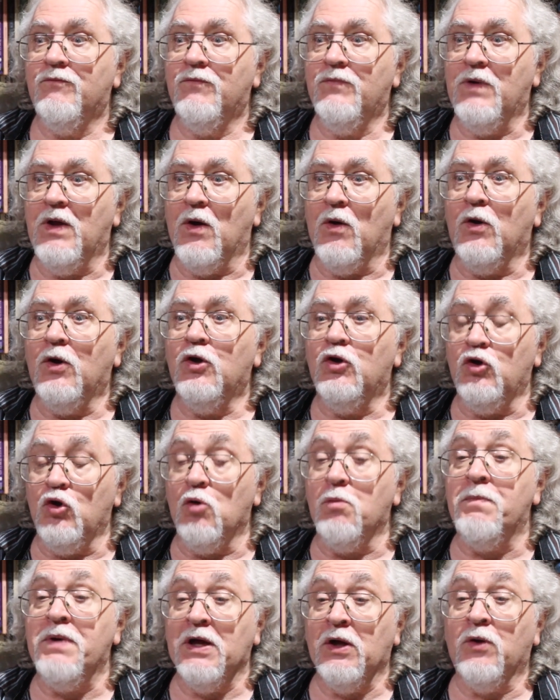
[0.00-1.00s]
you, know,
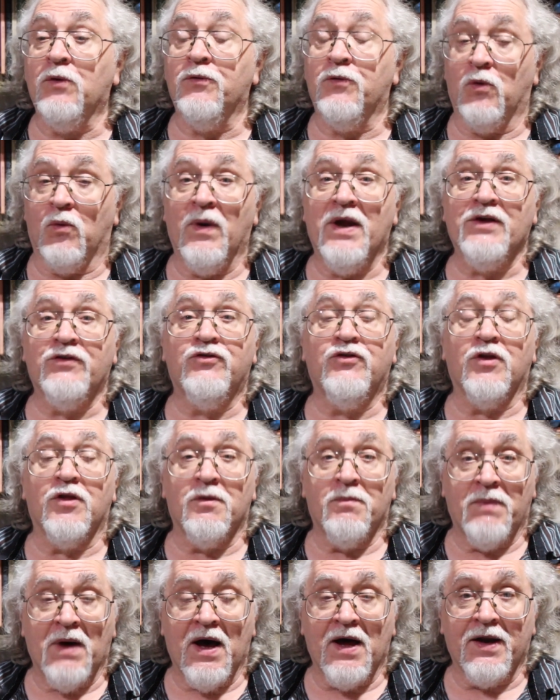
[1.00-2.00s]
you build the rest of
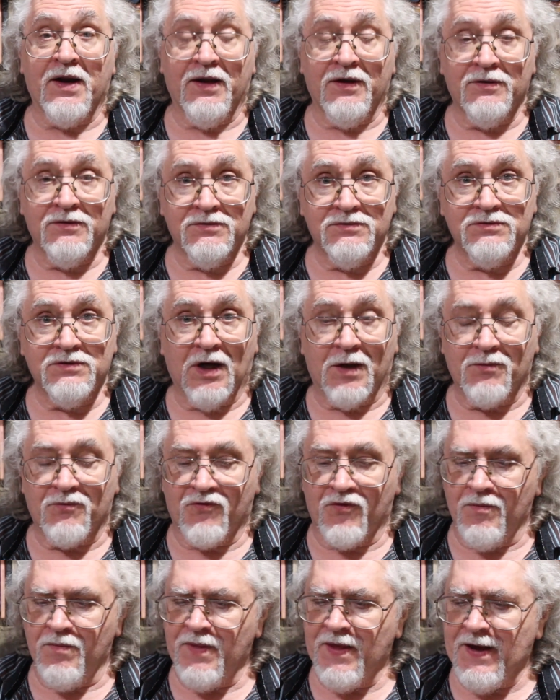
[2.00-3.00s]
the body up
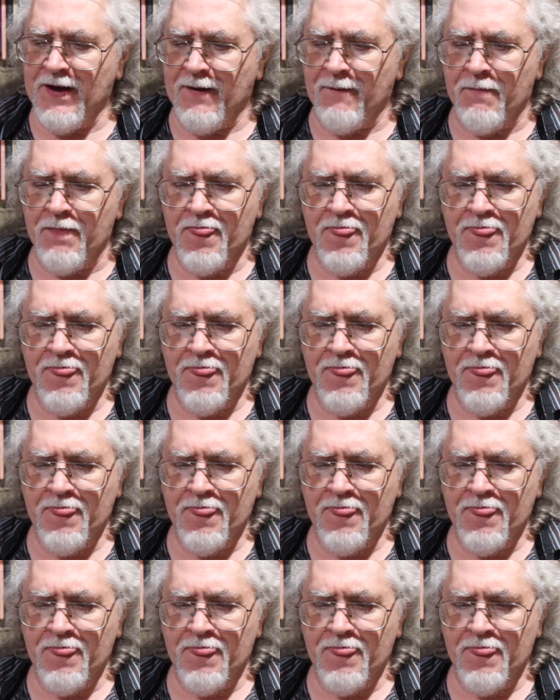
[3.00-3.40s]
from that.